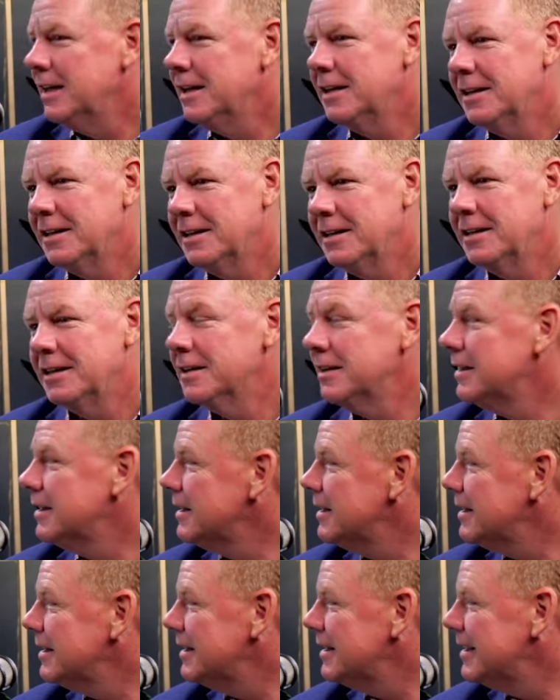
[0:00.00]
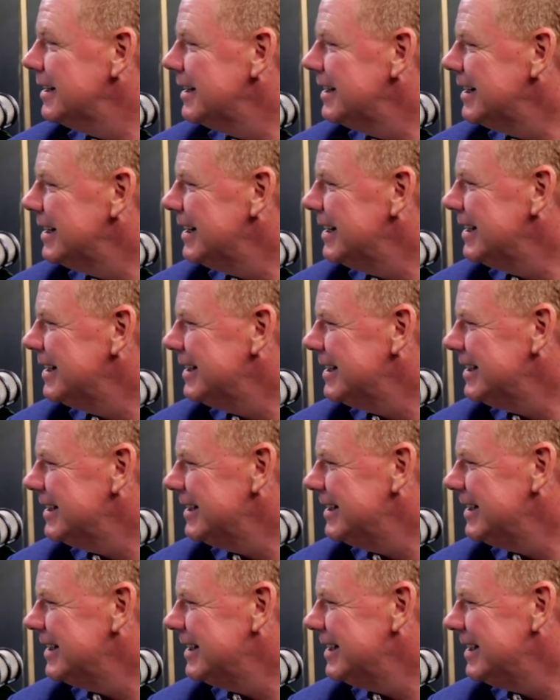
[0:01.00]

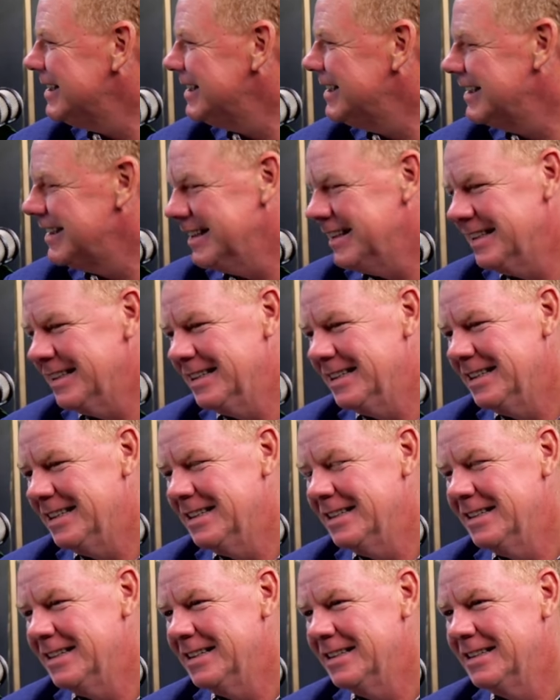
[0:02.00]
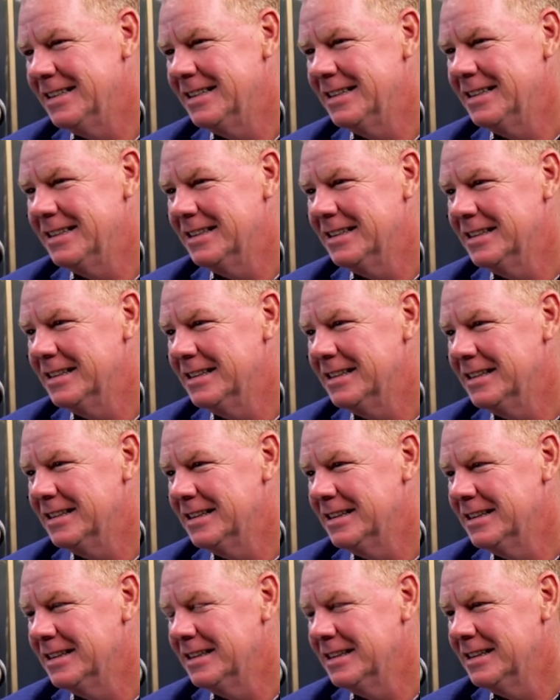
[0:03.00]

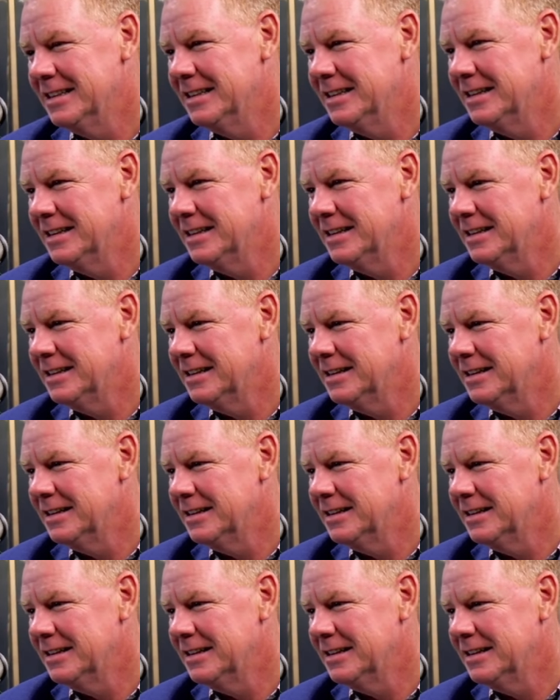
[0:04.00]
(silent)